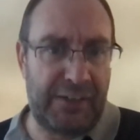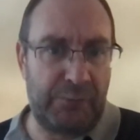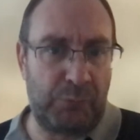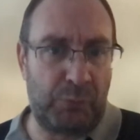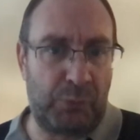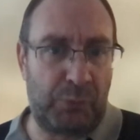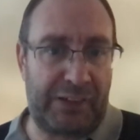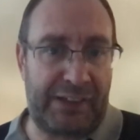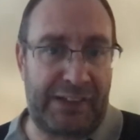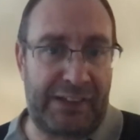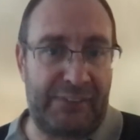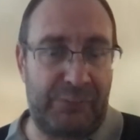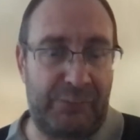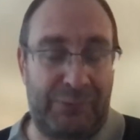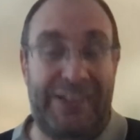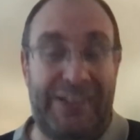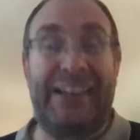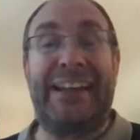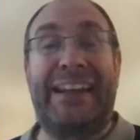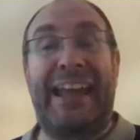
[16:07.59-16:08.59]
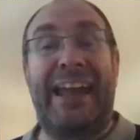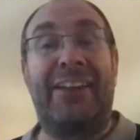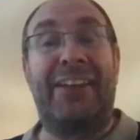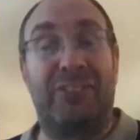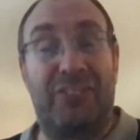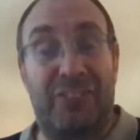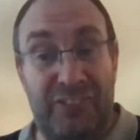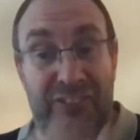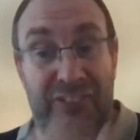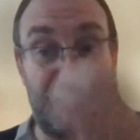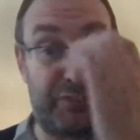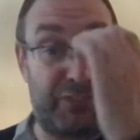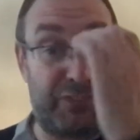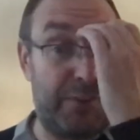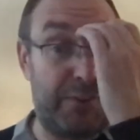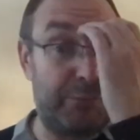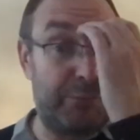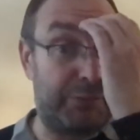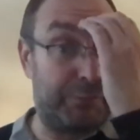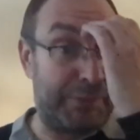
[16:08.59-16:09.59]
within accountancy firms,